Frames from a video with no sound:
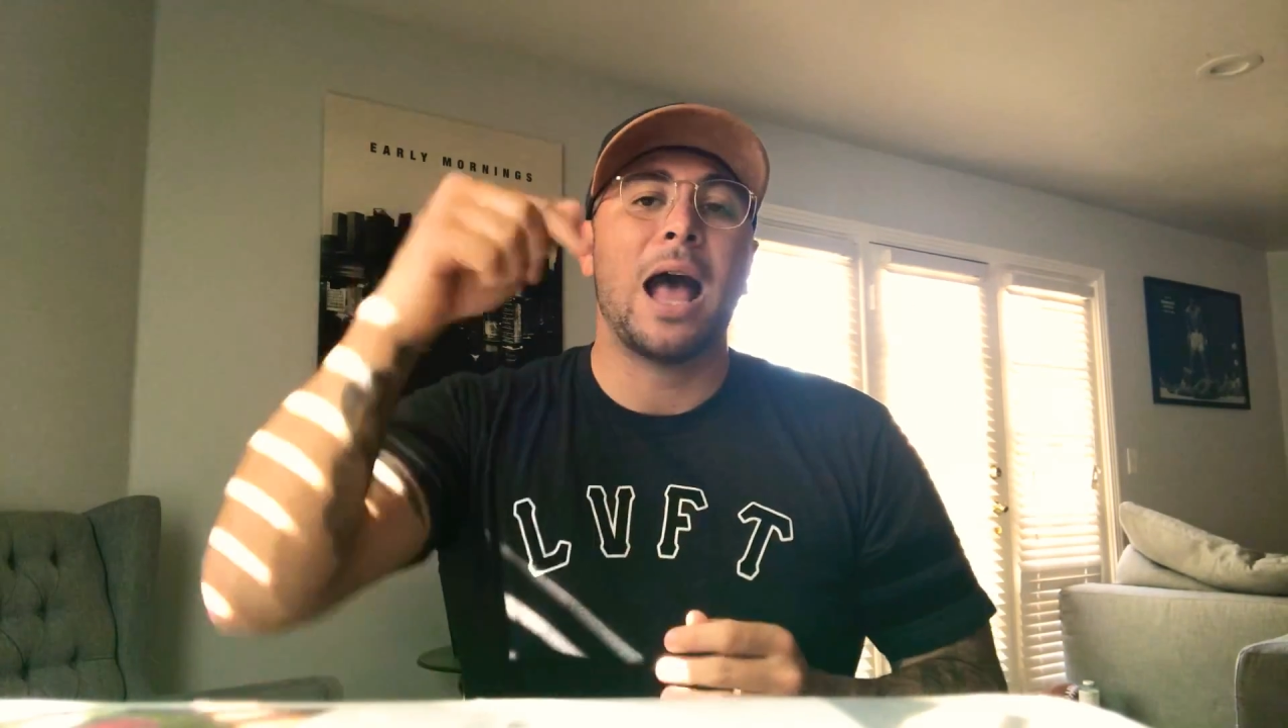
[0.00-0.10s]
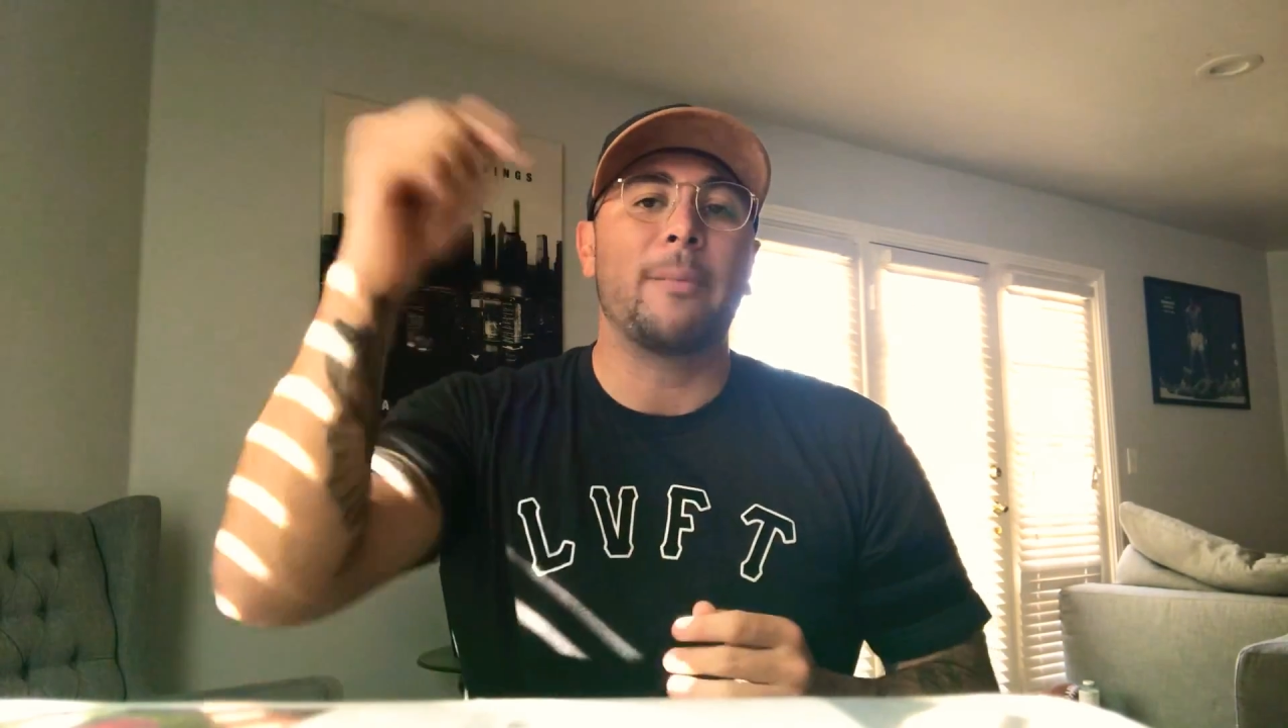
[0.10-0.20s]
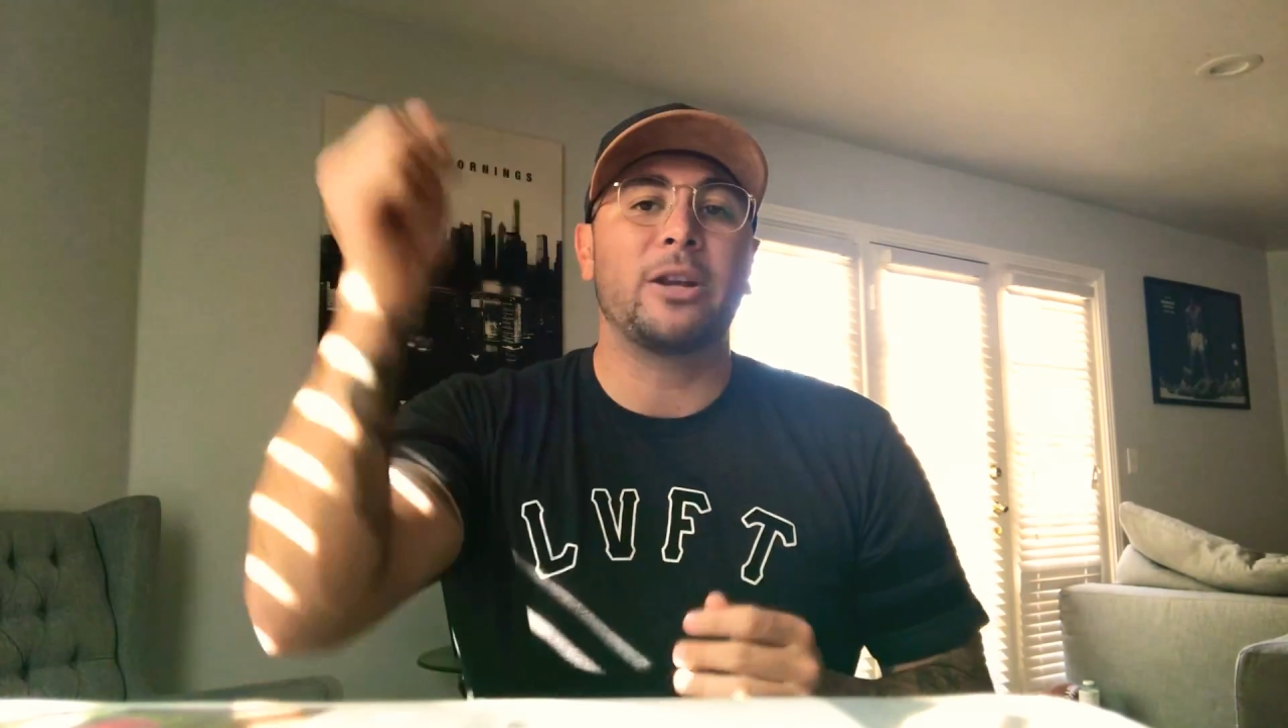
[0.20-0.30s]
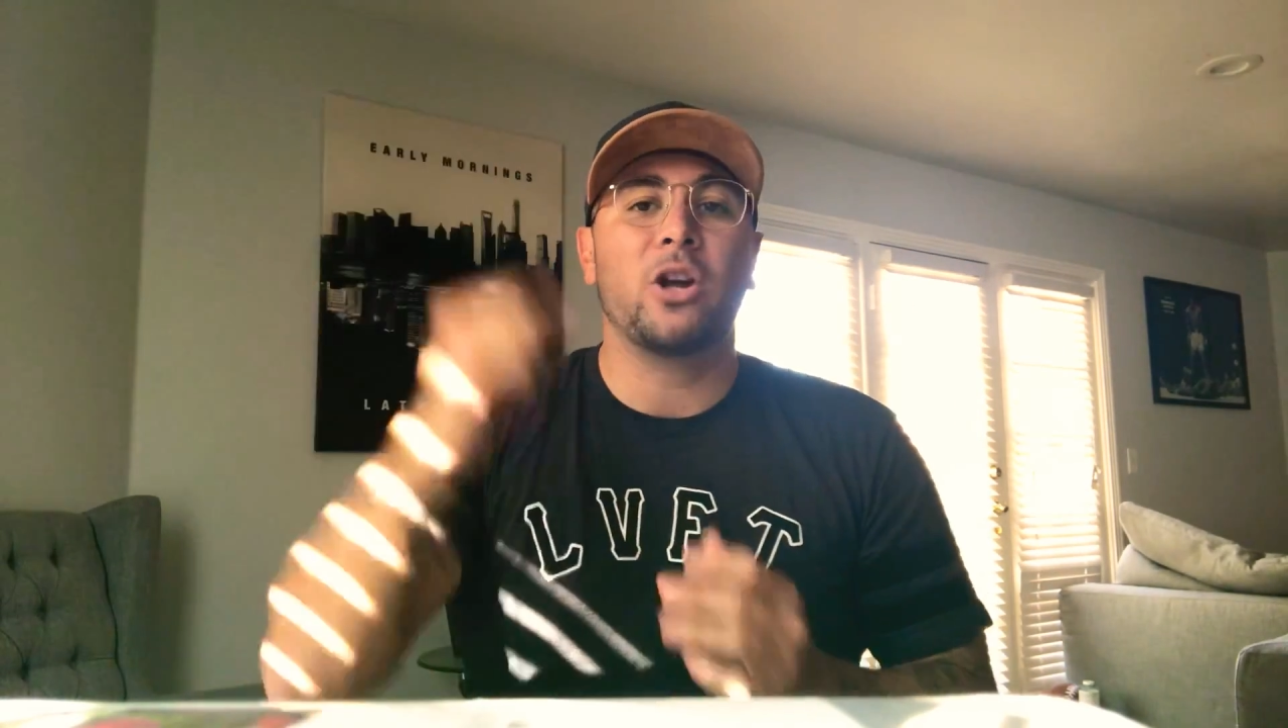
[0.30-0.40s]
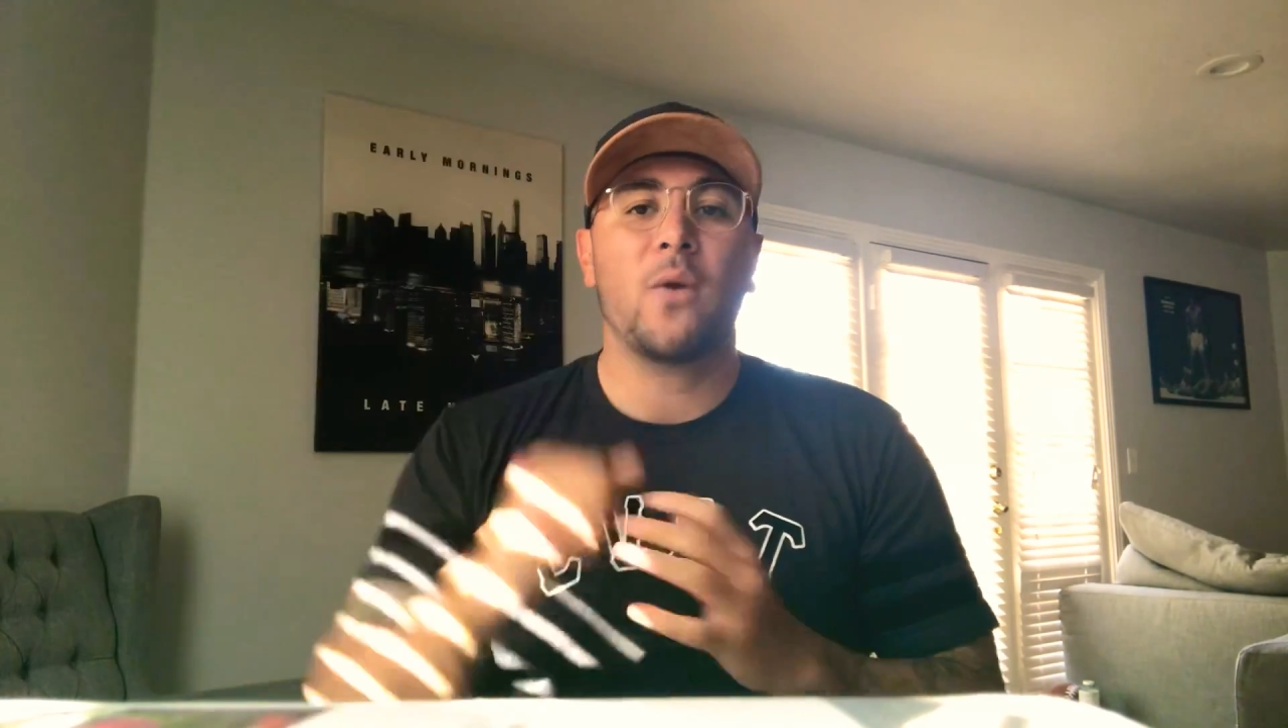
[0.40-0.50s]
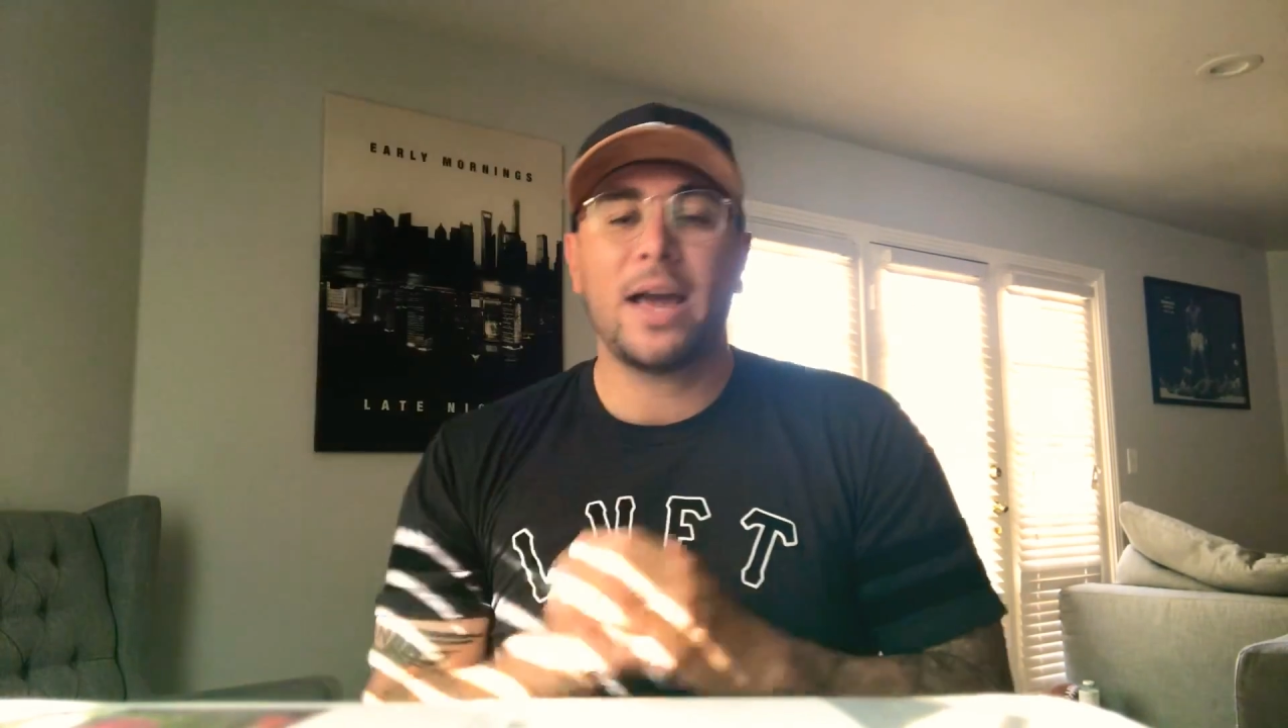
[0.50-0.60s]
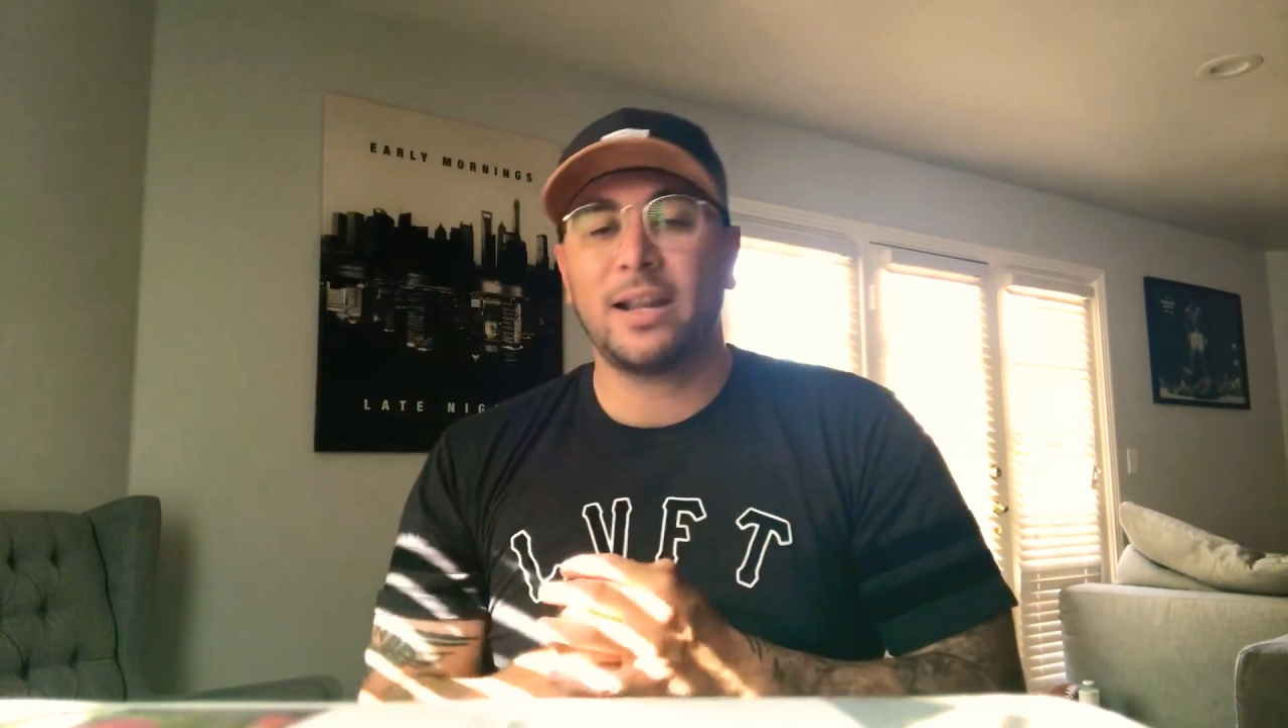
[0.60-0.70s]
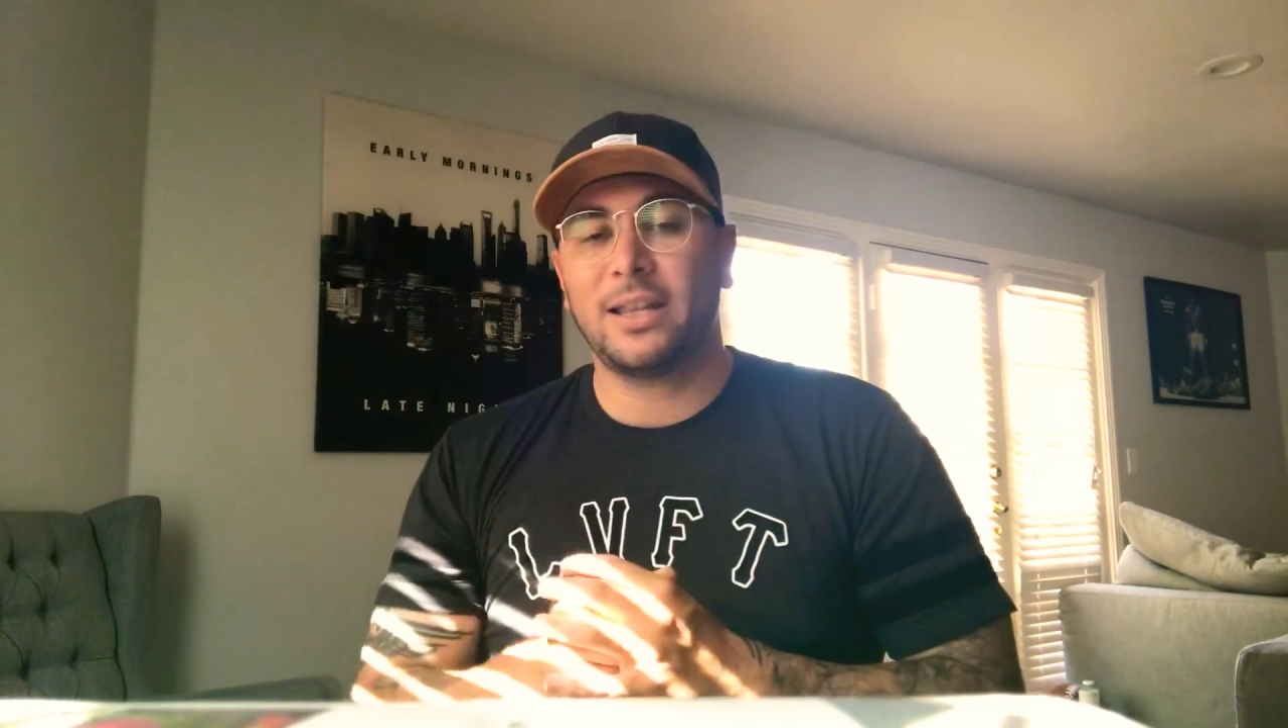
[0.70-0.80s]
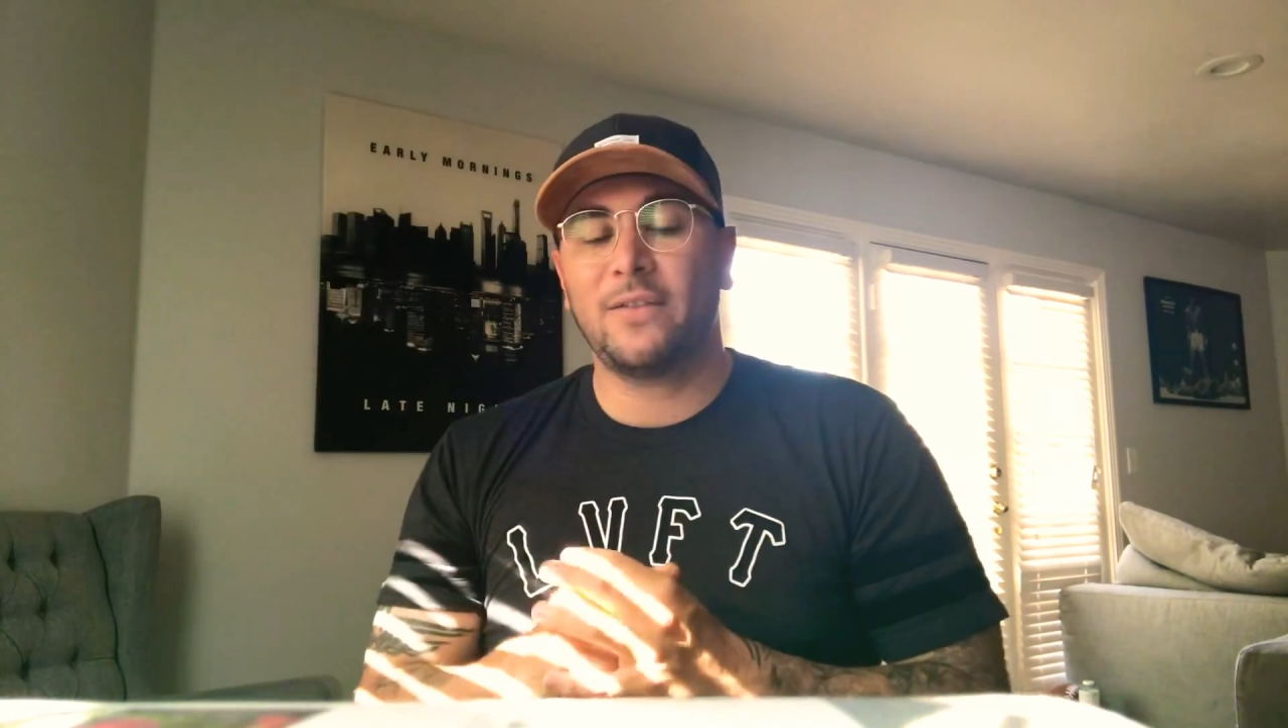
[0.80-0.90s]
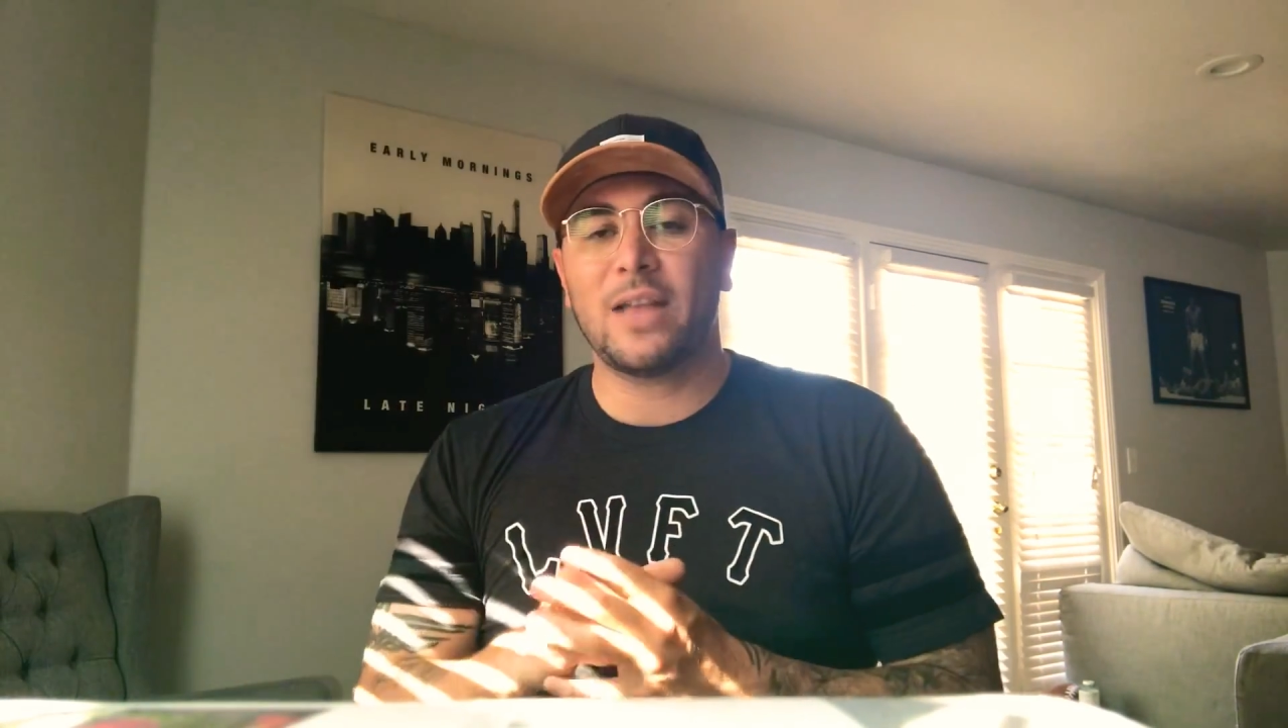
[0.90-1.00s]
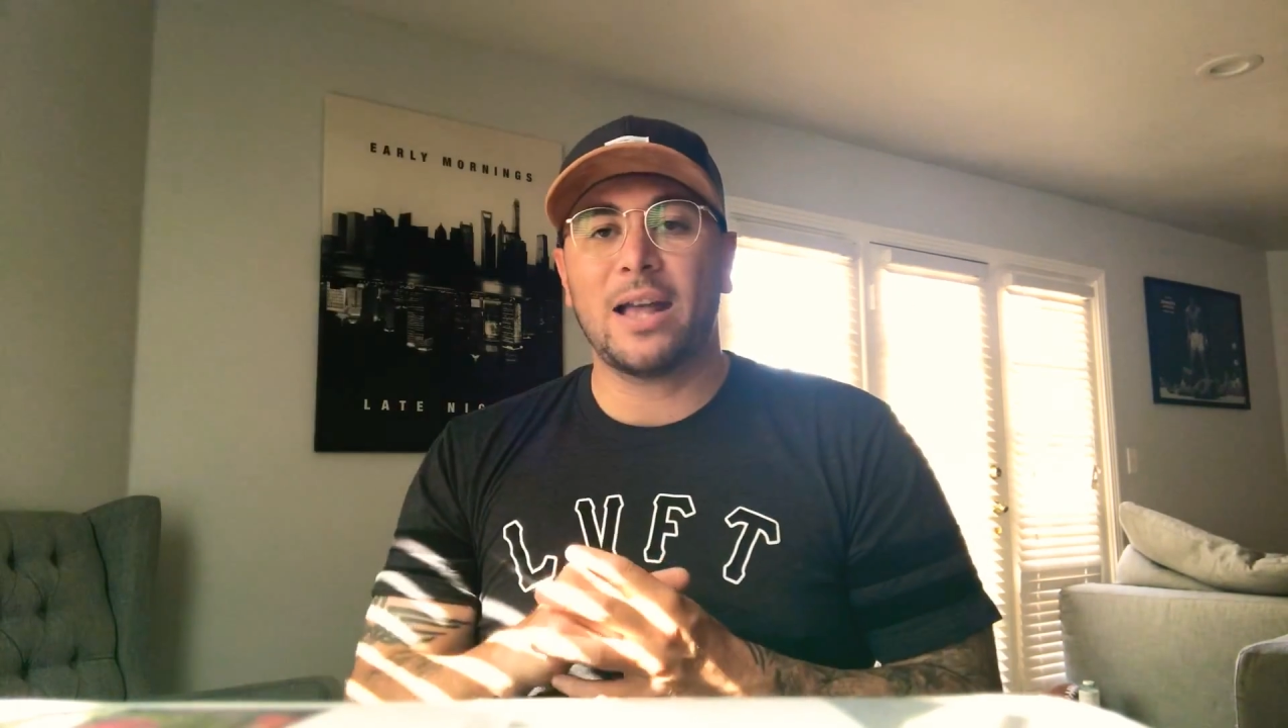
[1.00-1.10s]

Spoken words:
I'm going to go ahead and leave